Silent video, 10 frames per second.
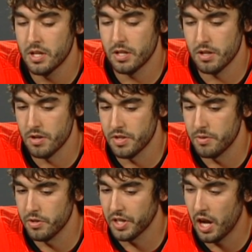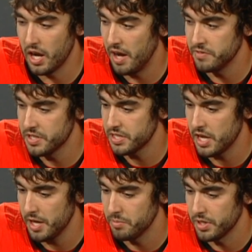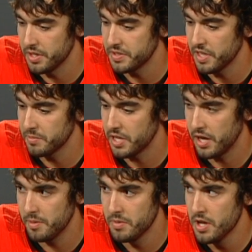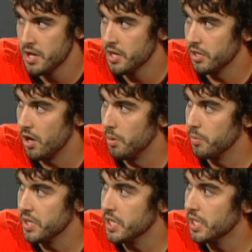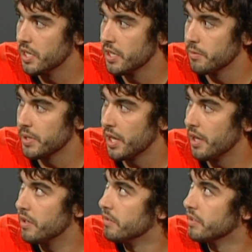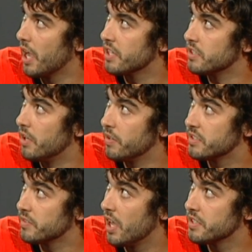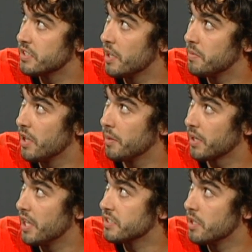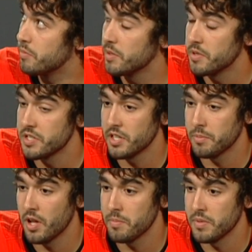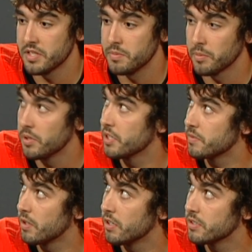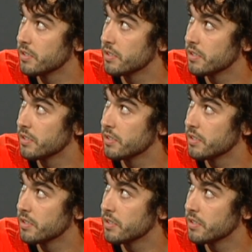you know, they really got after us tonight. But at the same time, you know, when we needed it, we had guys on the offensive line stepped up, guys on the perimeter stepped up, made some big plays for us.